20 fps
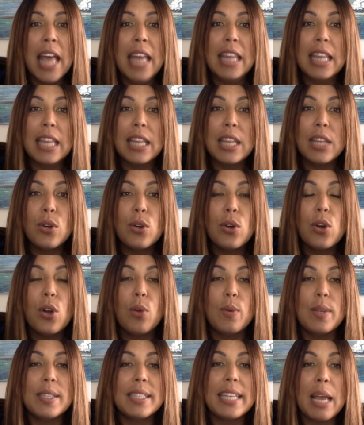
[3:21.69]
the little girl
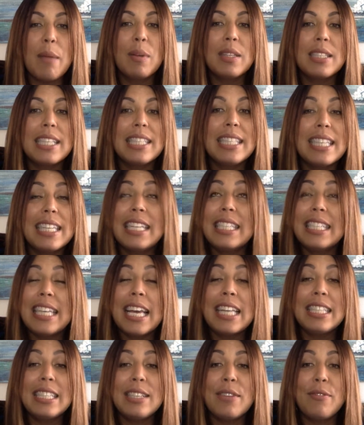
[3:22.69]
was able to sit
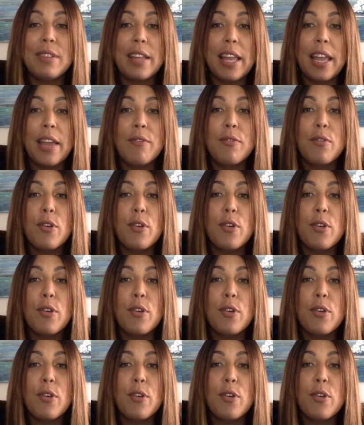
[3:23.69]
attentively